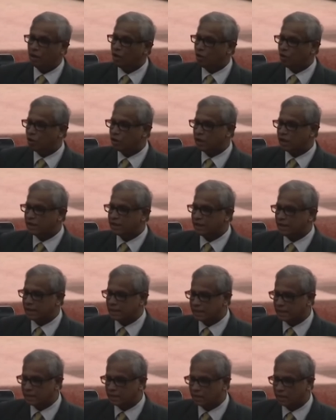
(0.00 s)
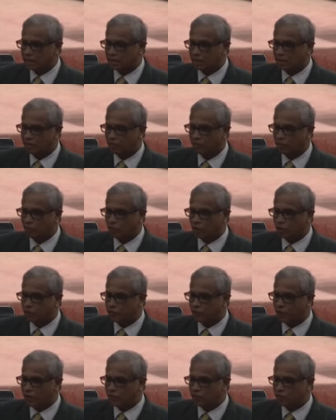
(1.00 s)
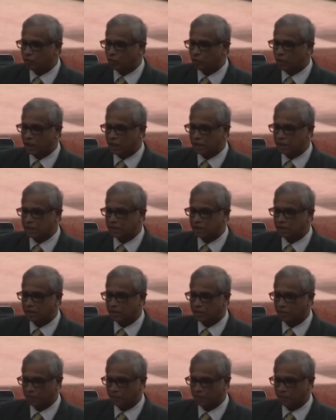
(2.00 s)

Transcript: No justice for those 5 students.